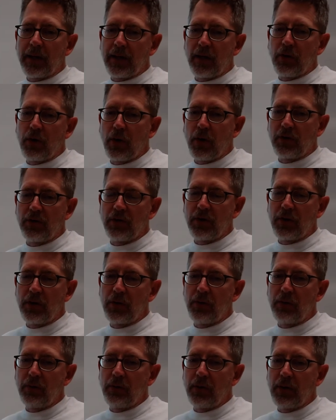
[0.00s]
a
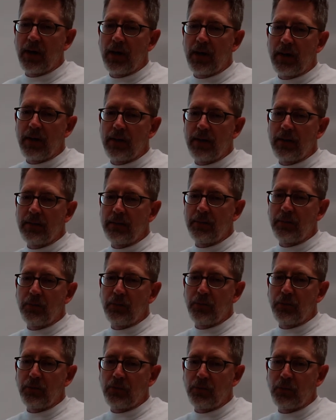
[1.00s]
cartoon.
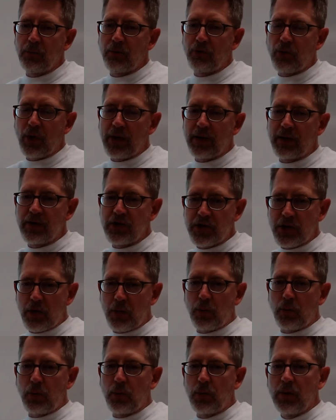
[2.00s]
We're trying to
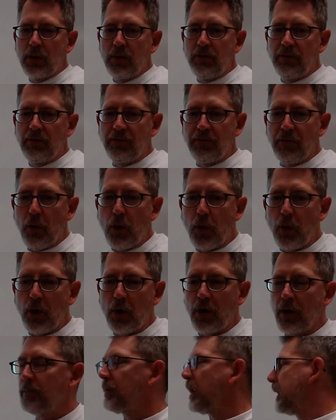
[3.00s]
show
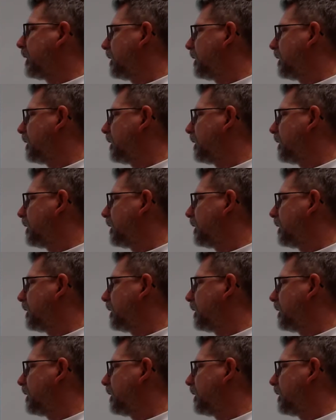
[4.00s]
form, like